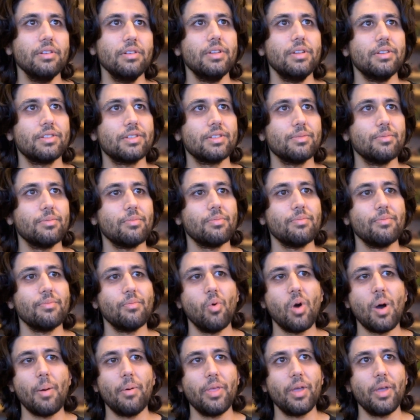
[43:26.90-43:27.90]
some
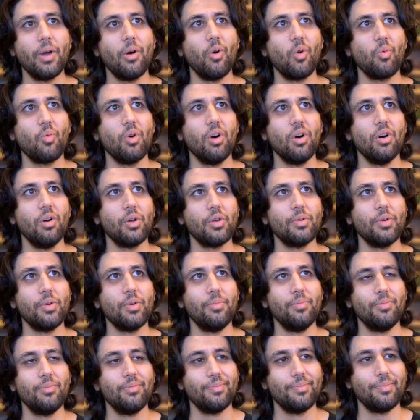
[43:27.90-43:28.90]
Warhammer the Old World
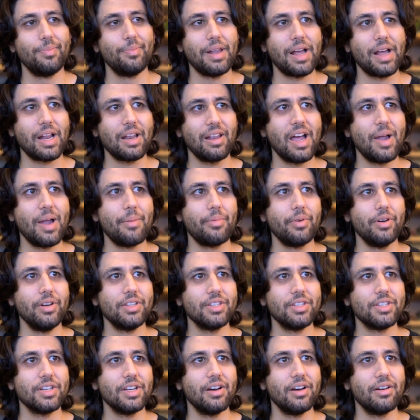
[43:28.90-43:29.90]
Black Library
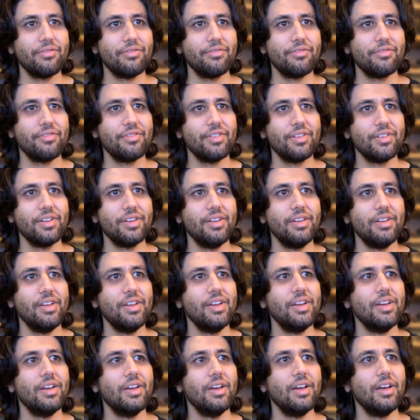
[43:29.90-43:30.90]
stuff.
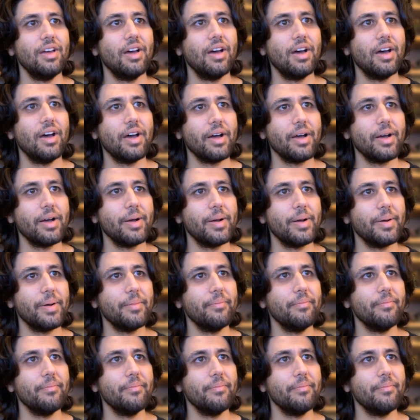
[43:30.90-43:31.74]
Um,